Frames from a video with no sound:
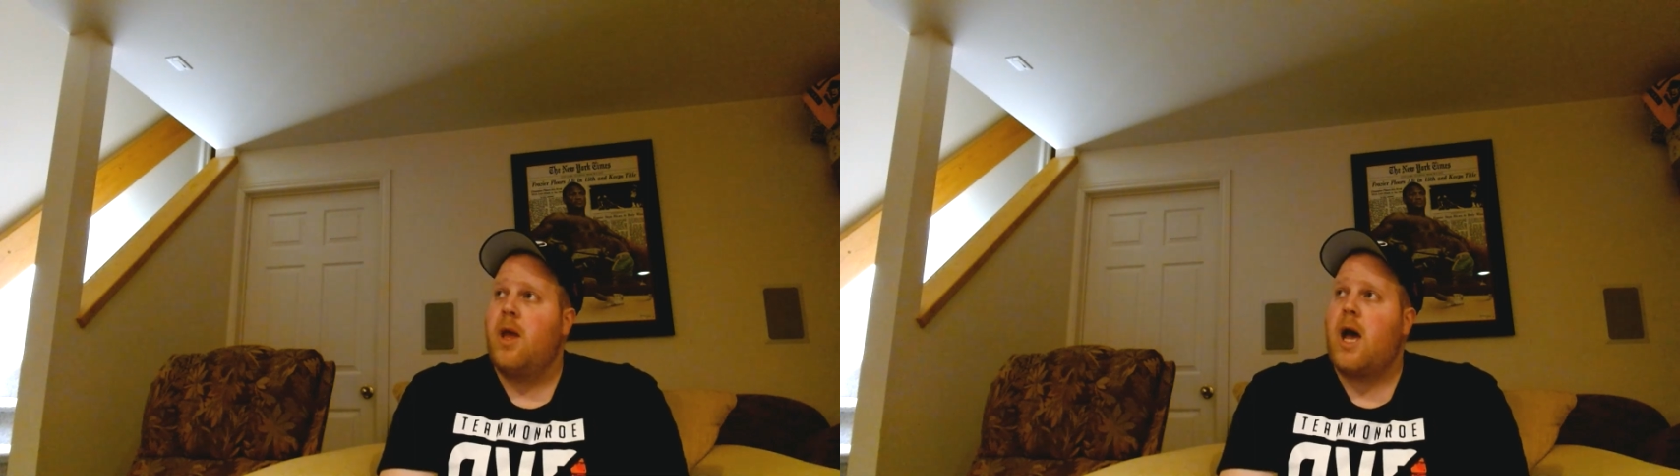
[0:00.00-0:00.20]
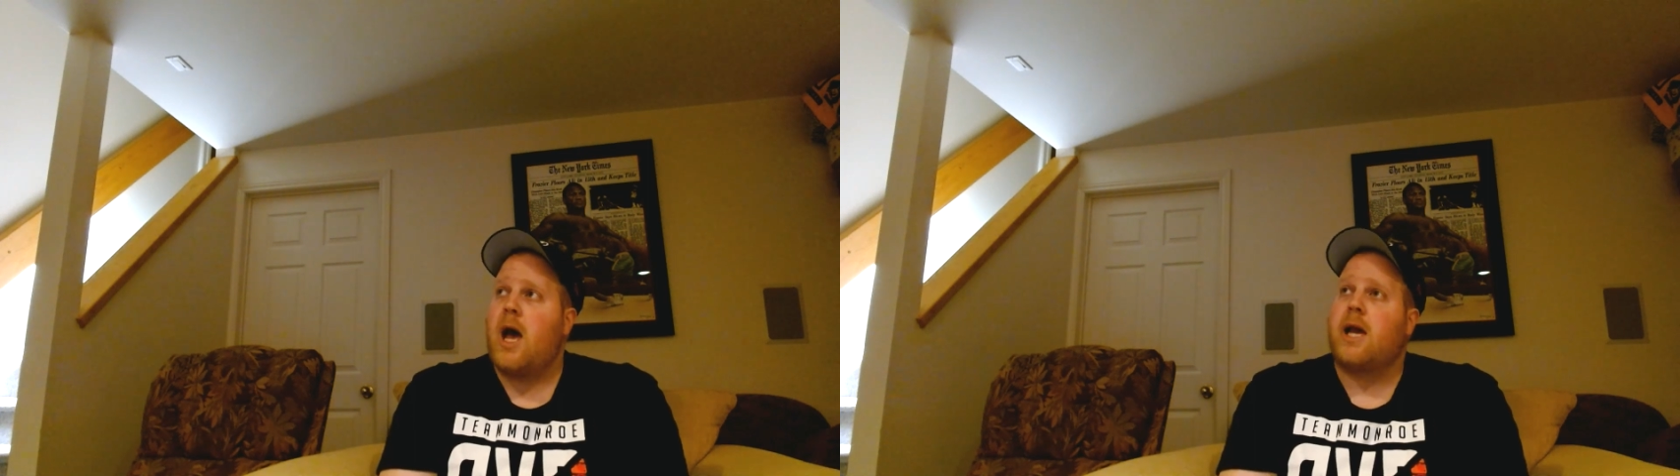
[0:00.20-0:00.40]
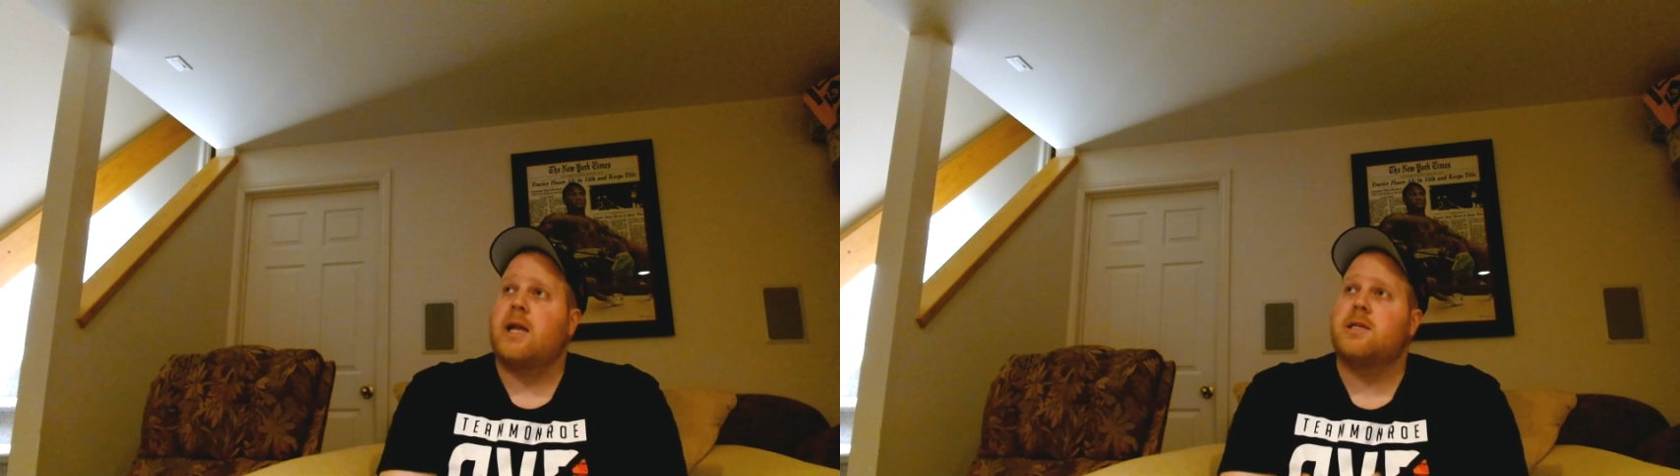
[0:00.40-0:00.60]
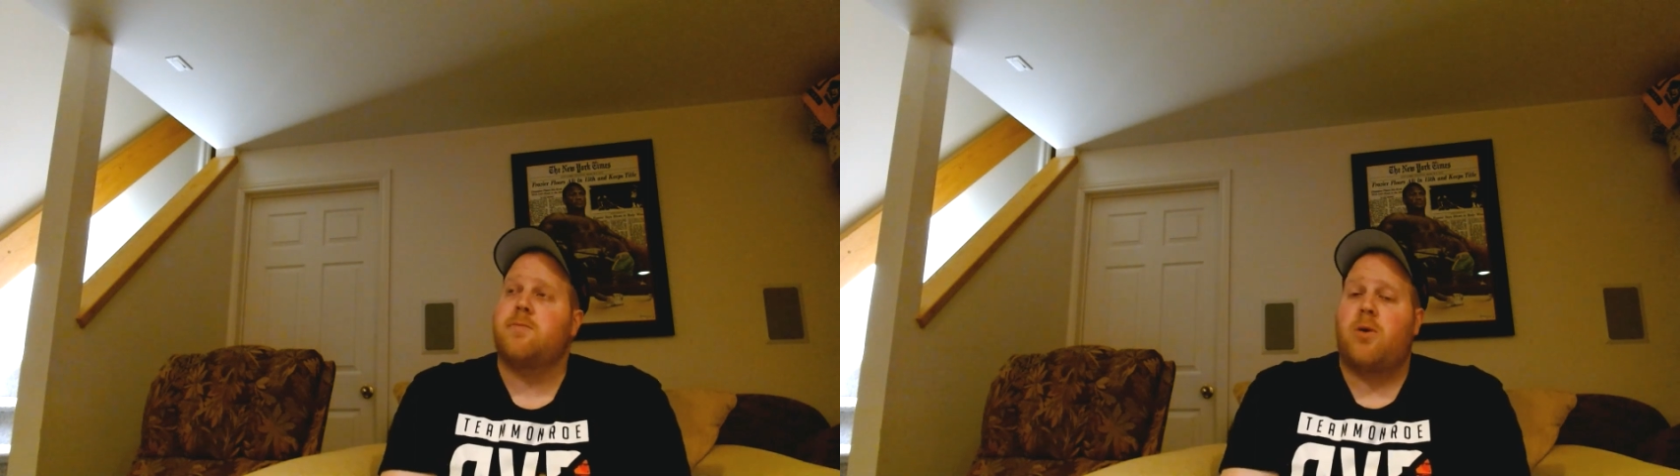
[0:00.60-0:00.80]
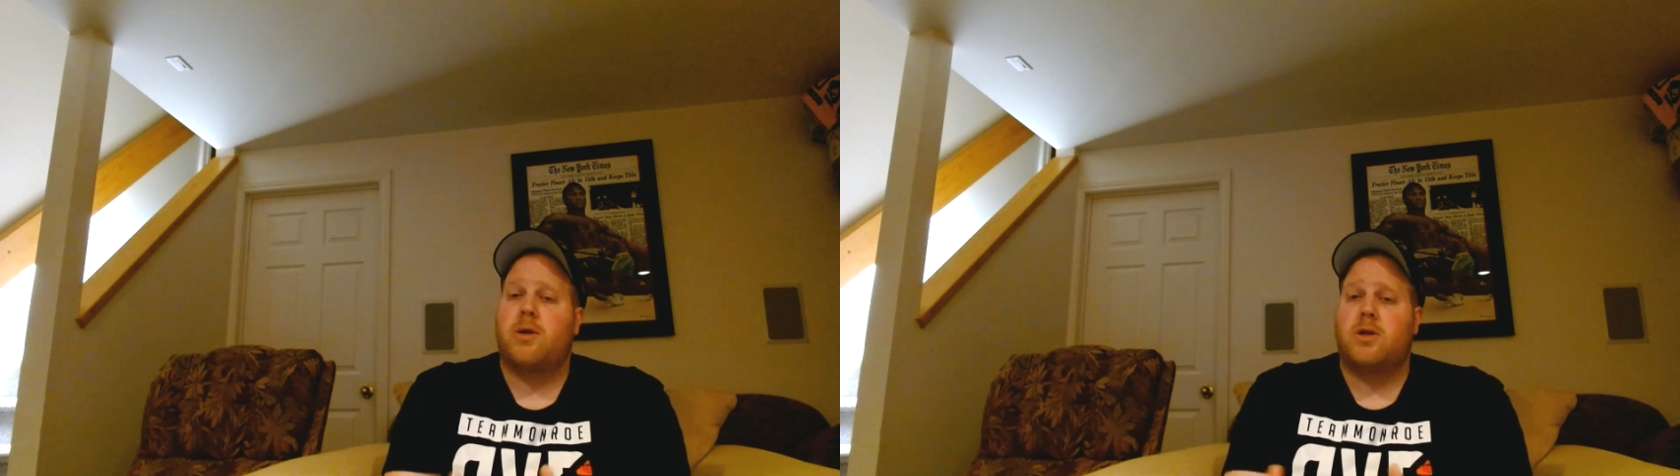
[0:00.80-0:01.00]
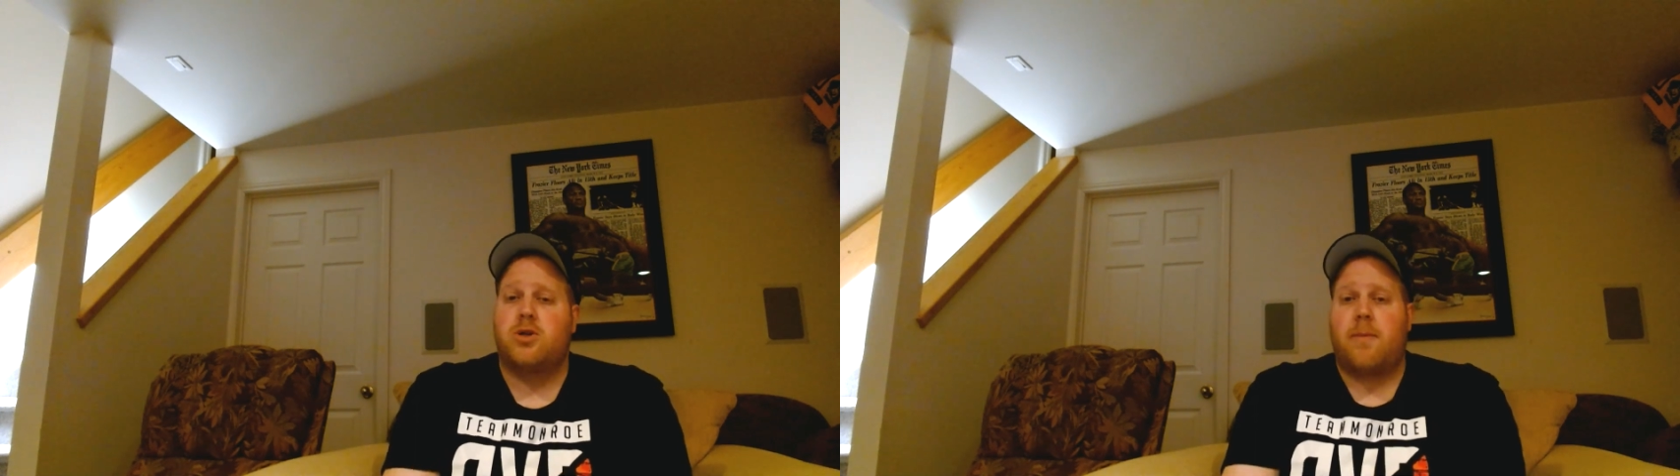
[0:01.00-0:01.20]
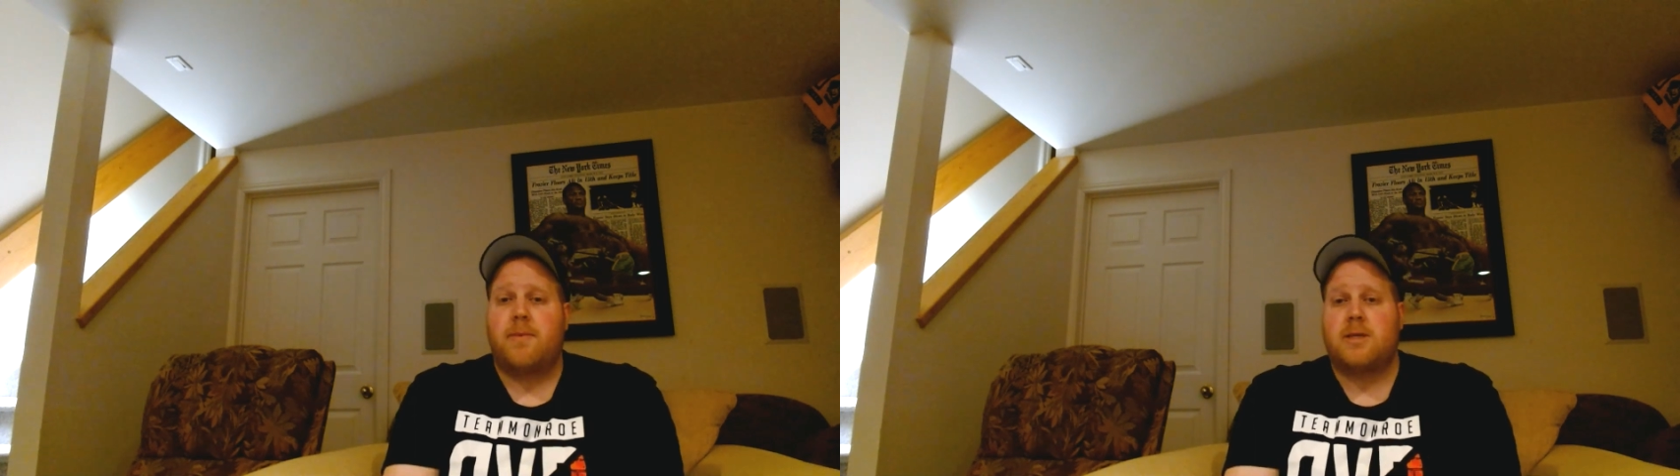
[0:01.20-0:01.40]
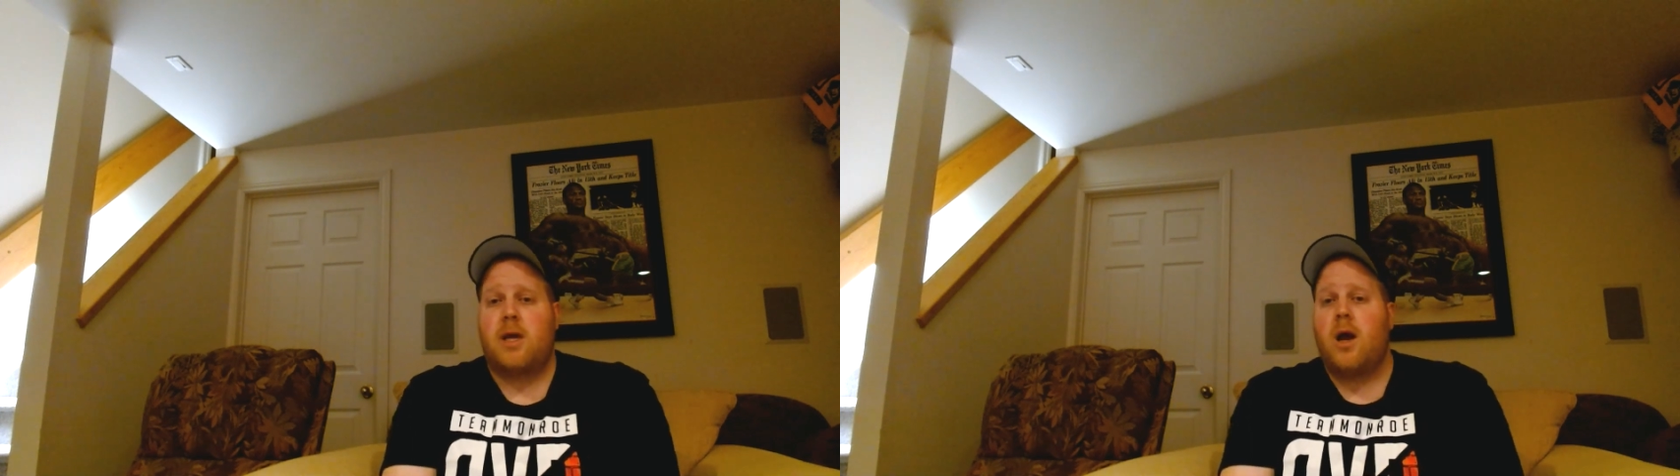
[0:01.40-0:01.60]
uh, get his opponent to drop
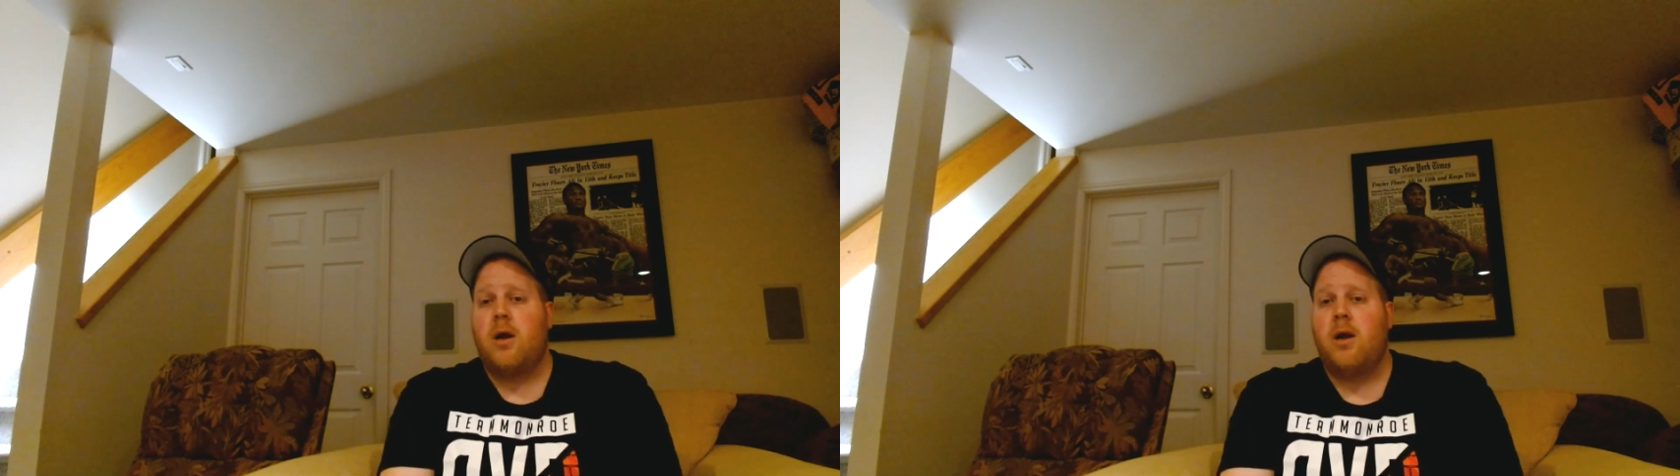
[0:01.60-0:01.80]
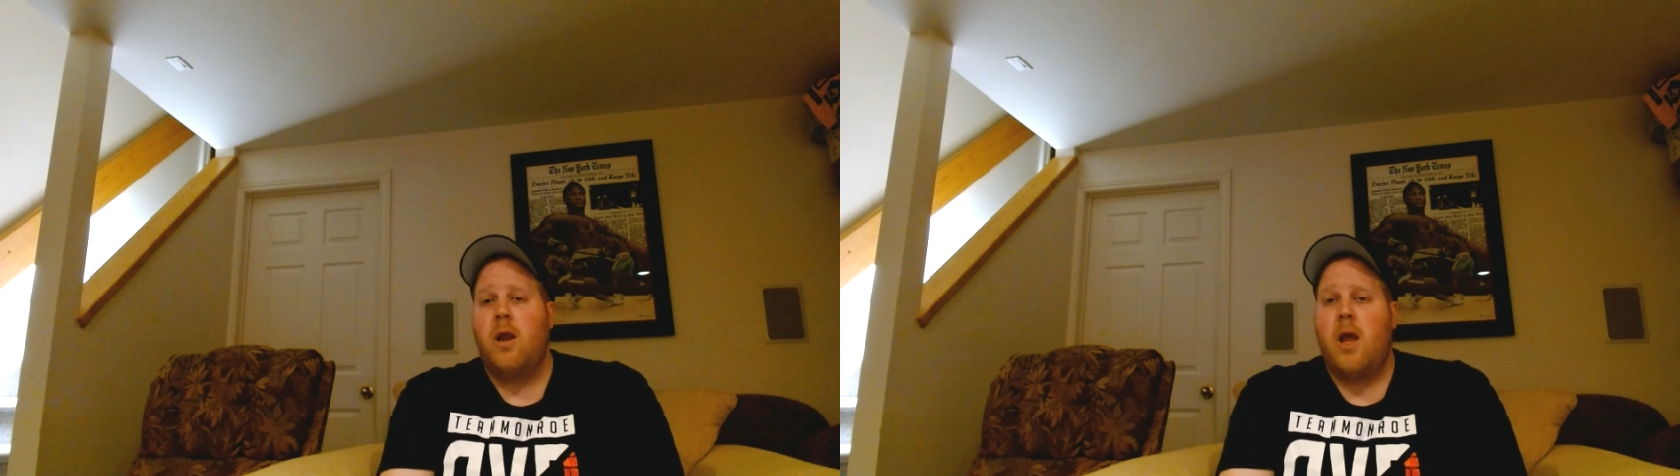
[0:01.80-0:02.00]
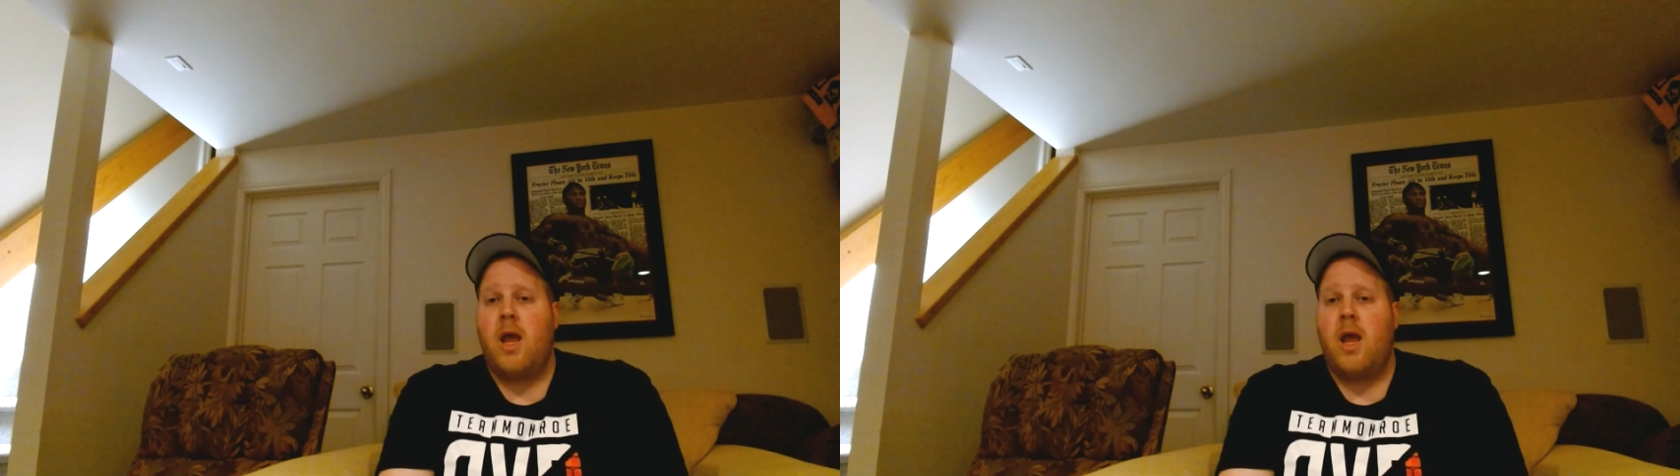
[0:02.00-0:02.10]
his guard.